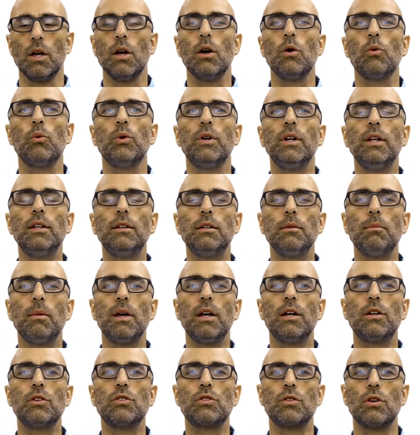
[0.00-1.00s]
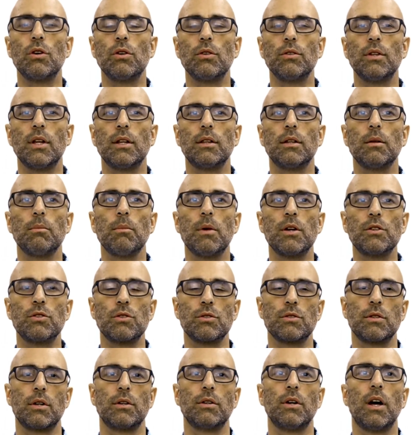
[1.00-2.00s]
We need to make sure that the
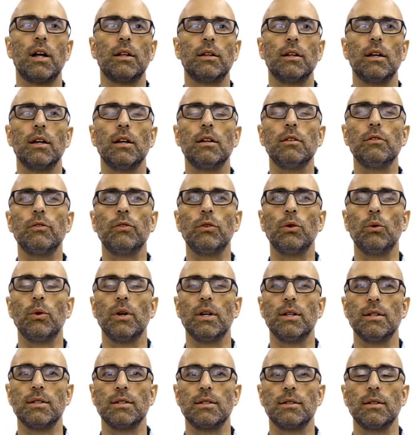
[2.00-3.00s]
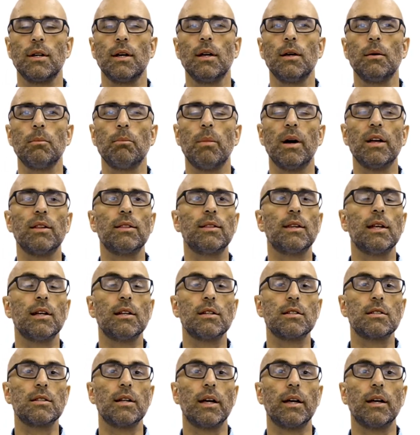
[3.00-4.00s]
measures are not influenced by
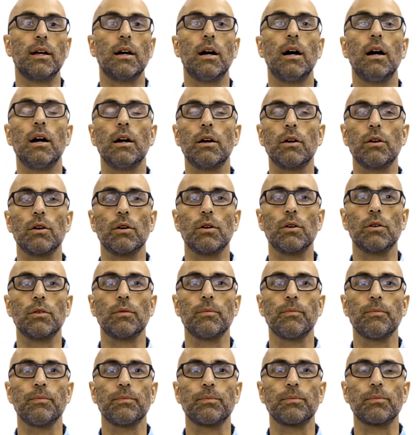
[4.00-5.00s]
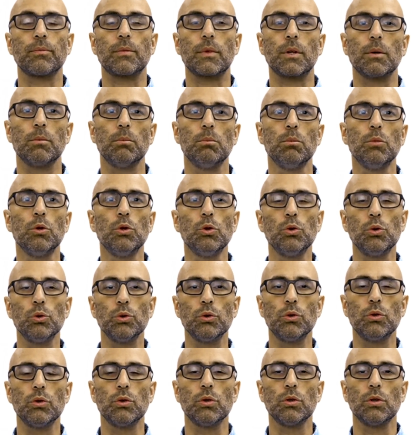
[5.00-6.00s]
things like hunger,
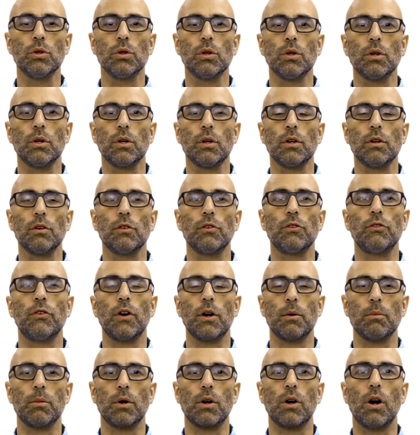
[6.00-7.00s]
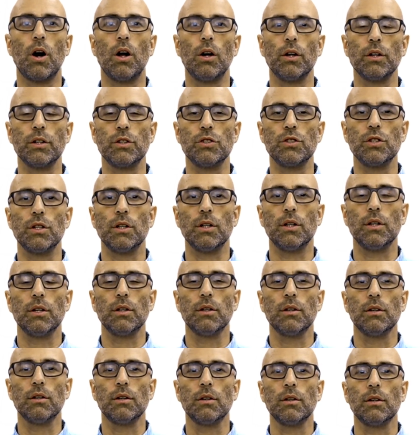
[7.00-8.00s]
mood, pharmacology,
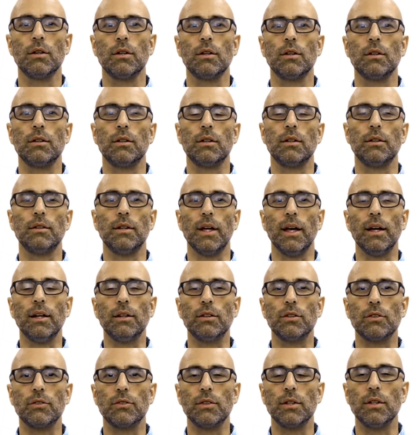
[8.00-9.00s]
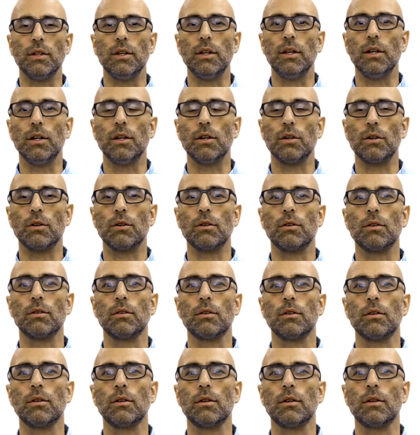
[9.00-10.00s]
the date of the year,
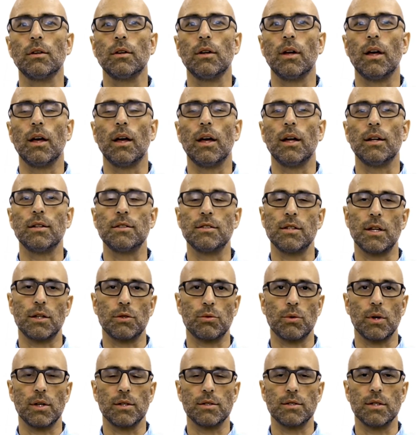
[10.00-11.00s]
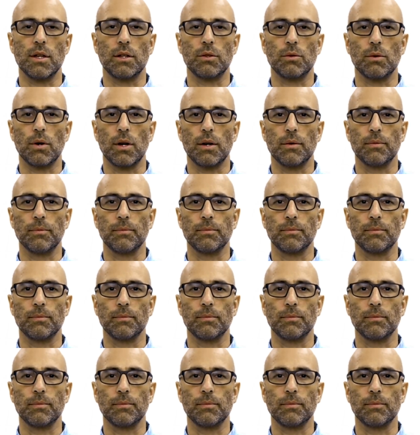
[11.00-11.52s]
etc., etc.